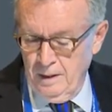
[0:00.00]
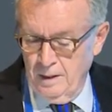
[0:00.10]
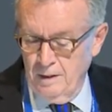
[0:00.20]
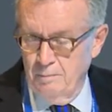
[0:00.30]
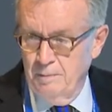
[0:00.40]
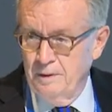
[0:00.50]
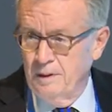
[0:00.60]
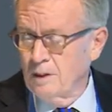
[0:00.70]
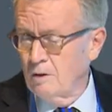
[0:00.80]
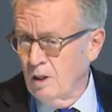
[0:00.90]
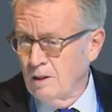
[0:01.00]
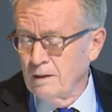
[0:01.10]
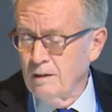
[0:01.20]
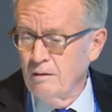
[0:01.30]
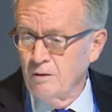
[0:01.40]
But
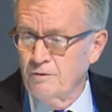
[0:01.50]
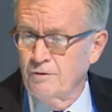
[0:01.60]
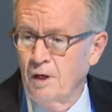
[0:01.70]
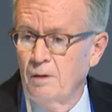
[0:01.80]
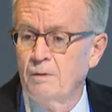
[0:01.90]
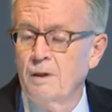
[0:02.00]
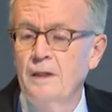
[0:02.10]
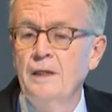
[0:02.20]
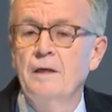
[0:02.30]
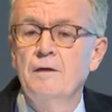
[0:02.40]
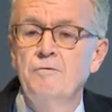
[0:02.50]
inequality, not so clear.